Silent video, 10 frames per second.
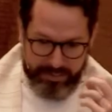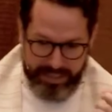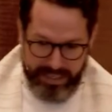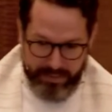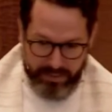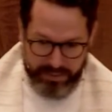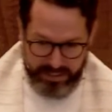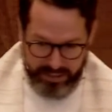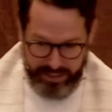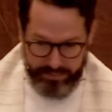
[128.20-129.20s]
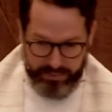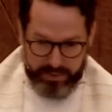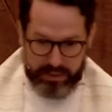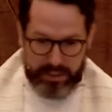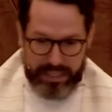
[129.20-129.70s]
Abel was a
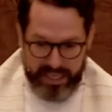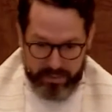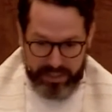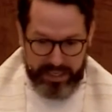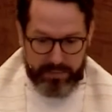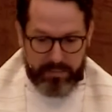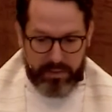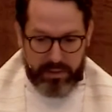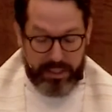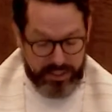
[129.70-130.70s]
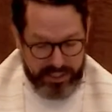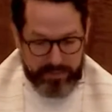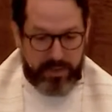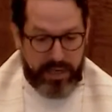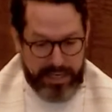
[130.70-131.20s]
shepherd. Abraham, a
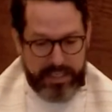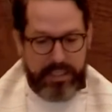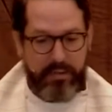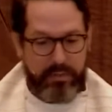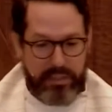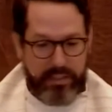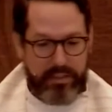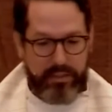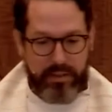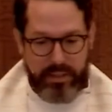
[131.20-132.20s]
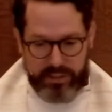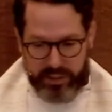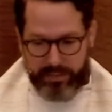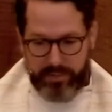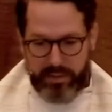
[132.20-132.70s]
shepherd. Isaac was also a
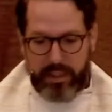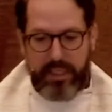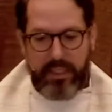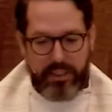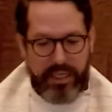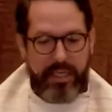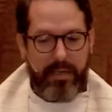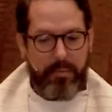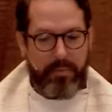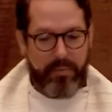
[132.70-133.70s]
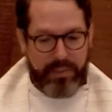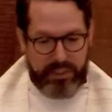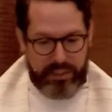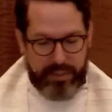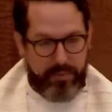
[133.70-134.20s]
shepherd. Jacob was a
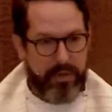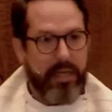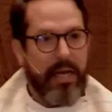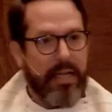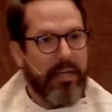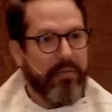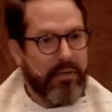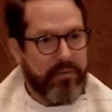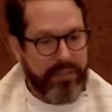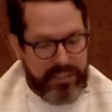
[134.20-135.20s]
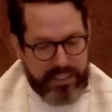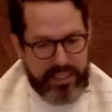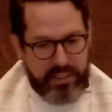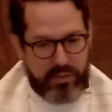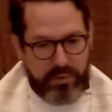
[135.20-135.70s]
shepherd. 11 of his
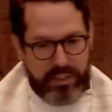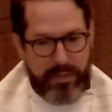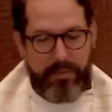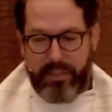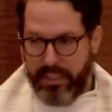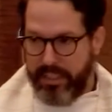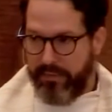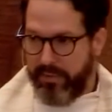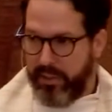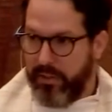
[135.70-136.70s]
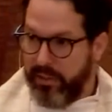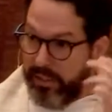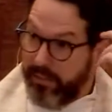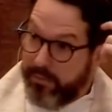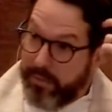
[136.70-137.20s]
sons were shepherds except for
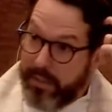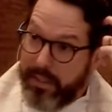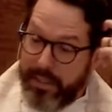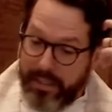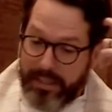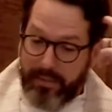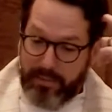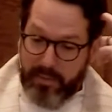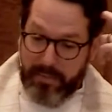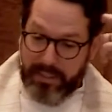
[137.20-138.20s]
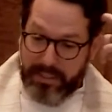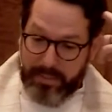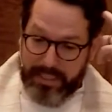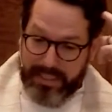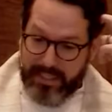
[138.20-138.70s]
Joseph, and that was probably some
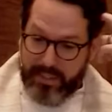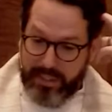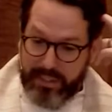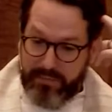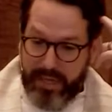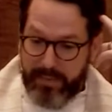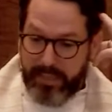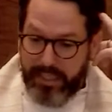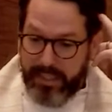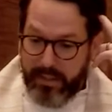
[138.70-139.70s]
of the tension in the family.